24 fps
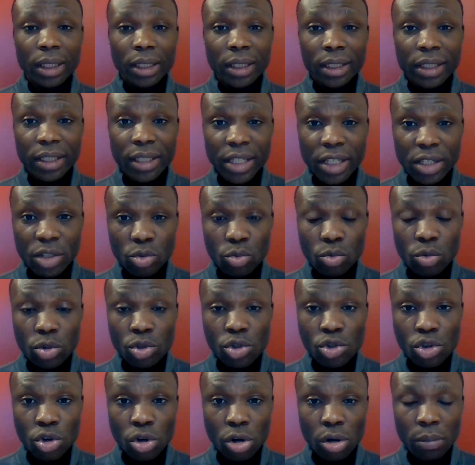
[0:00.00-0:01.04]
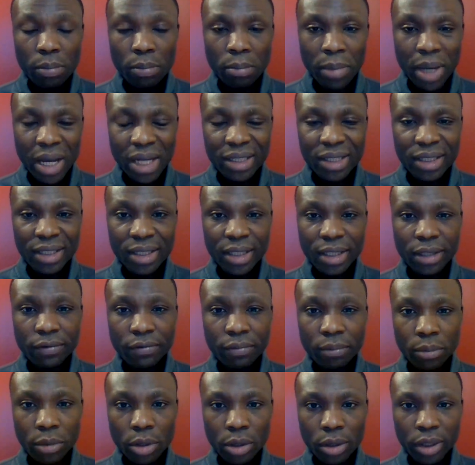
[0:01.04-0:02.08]
this will draw massive
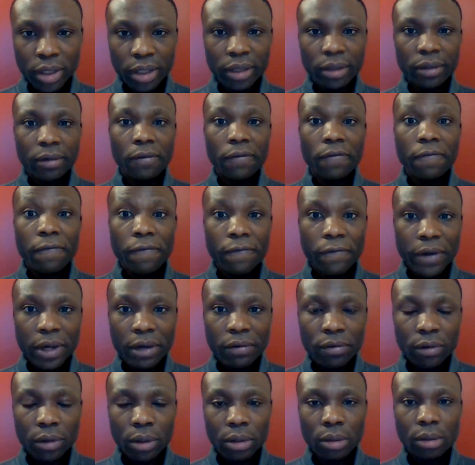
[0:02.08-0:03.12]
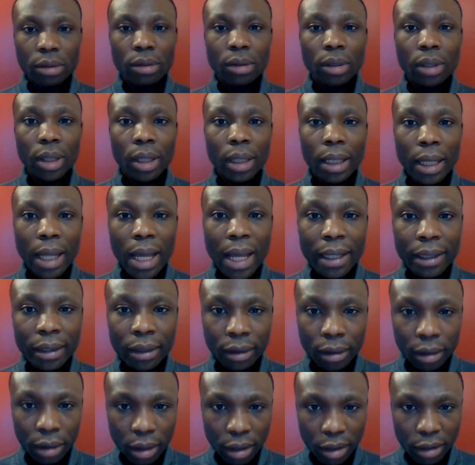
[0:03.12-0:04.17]
money favor
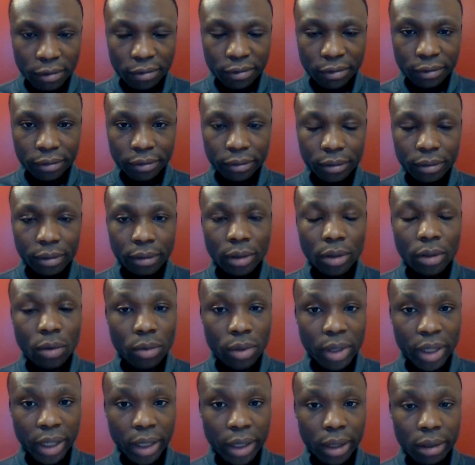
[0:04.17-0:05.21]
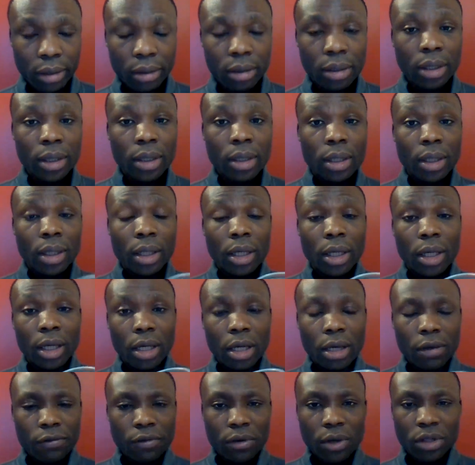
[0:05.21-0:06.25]
and love okay
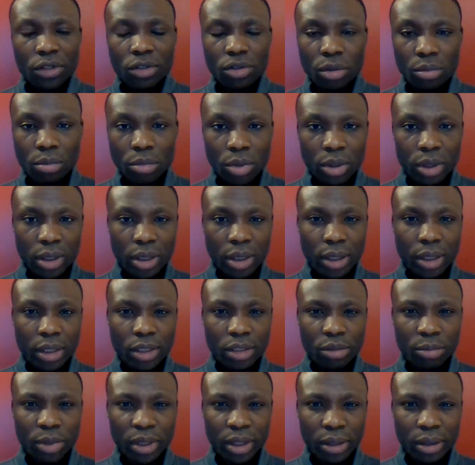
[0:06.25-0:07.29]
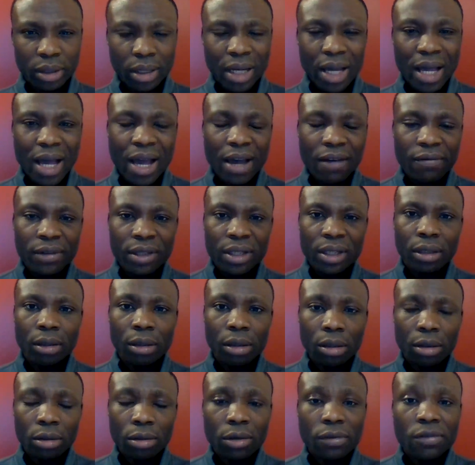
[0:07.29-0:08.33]
if you're somebody that has been having a
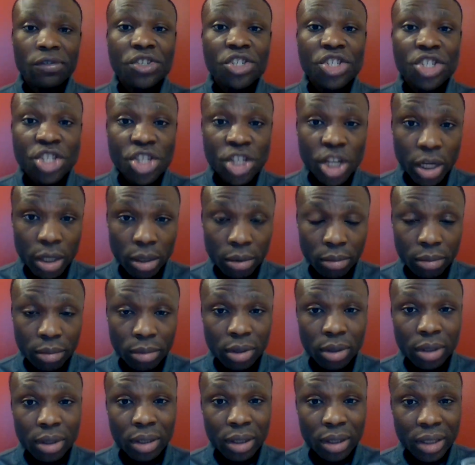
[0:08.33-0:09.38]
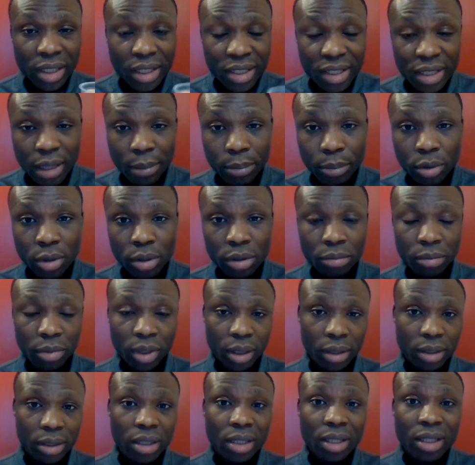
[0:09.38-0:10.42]
lot of shit
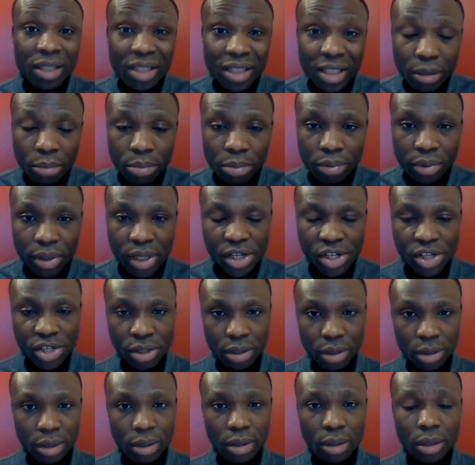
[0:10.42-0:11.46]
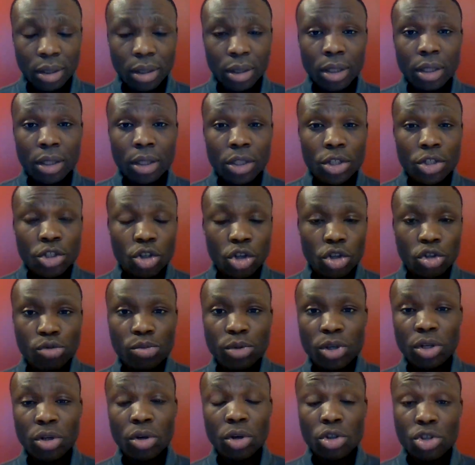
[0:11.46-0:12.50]
disappointment depression just
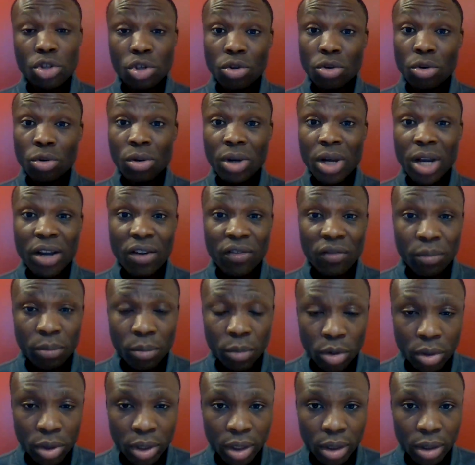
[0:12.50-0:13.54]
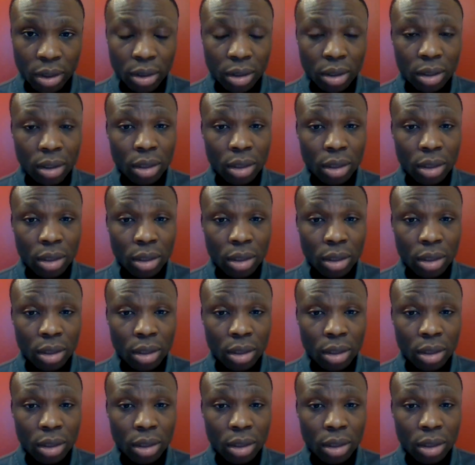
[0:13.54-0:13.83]
because you don't have money